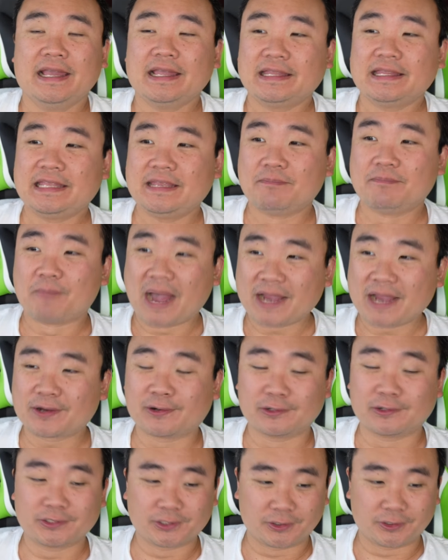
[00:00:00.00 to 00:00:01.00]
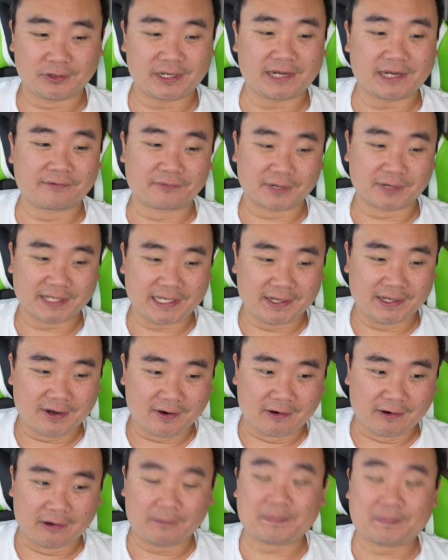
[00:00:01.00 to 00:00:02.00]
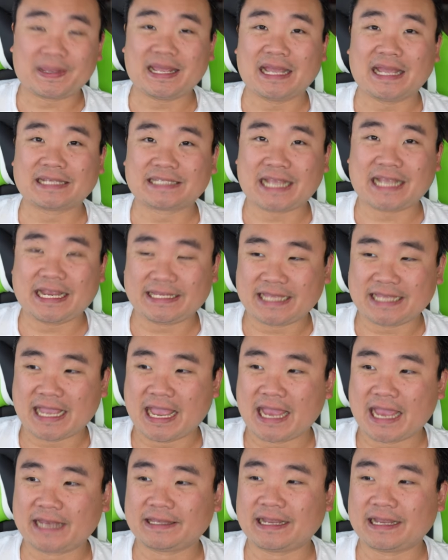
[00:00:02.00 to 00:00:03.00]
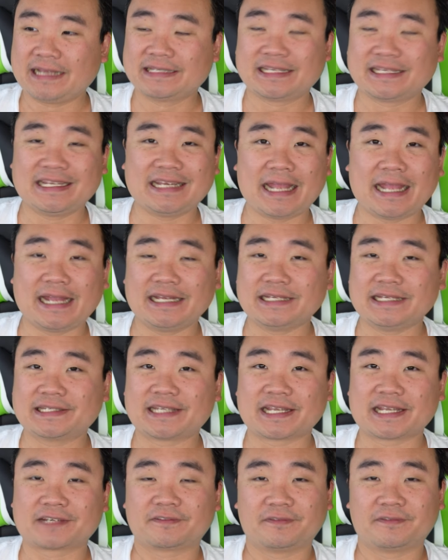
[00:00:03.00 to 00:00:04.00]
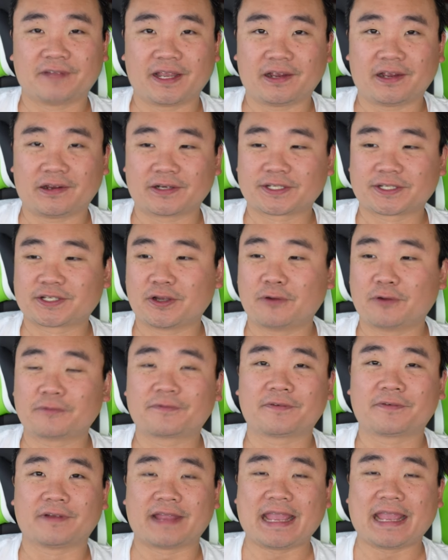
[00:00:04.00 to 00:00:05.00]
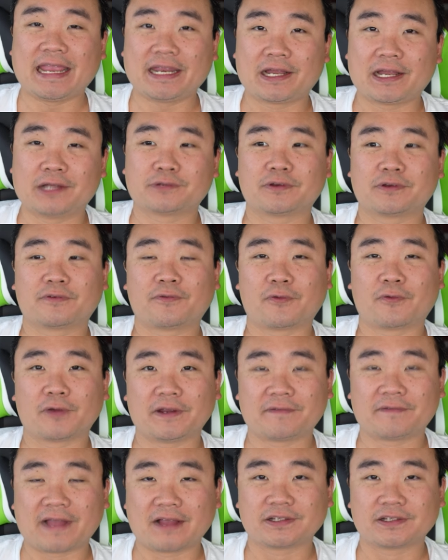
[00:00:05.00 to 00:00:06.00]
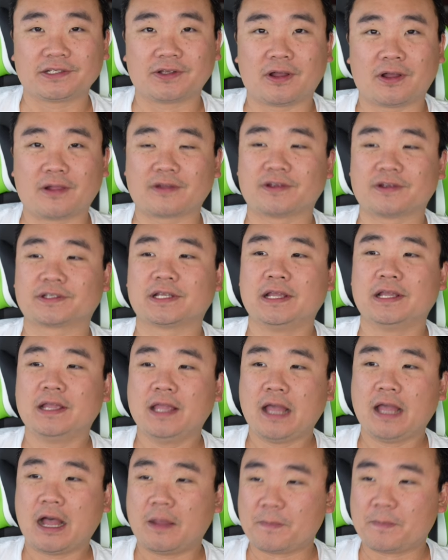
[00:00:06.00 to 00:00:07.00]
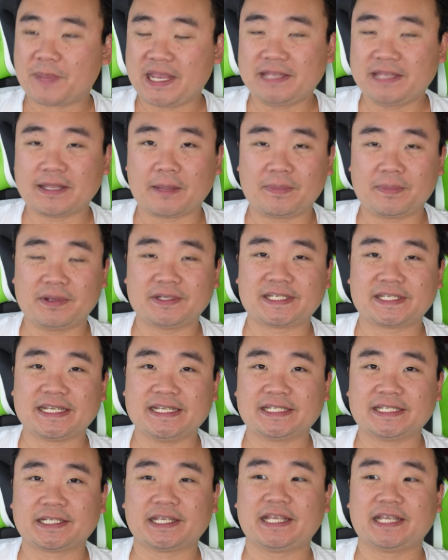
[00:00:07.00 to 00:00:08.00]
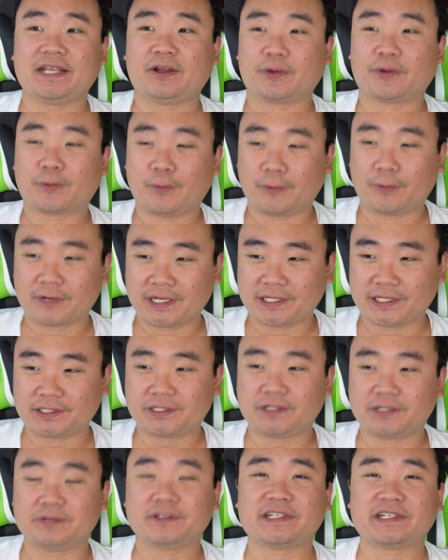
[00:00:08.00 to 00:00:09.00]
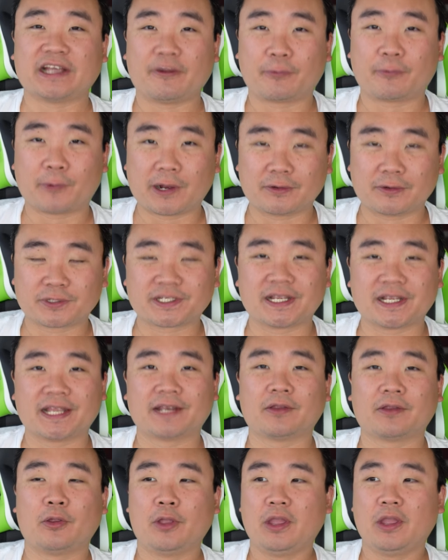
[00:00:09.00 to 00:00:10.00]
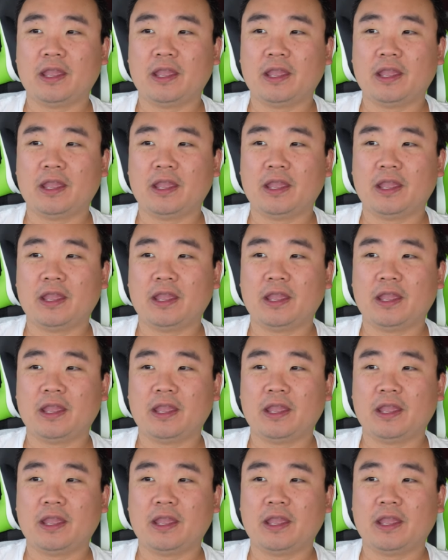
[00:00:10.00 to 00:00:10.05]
the Michael Jordan rookie card, PSA 10, 1986 Fleer, sold for $840,000 on PWCC, according to Geoff Wilson,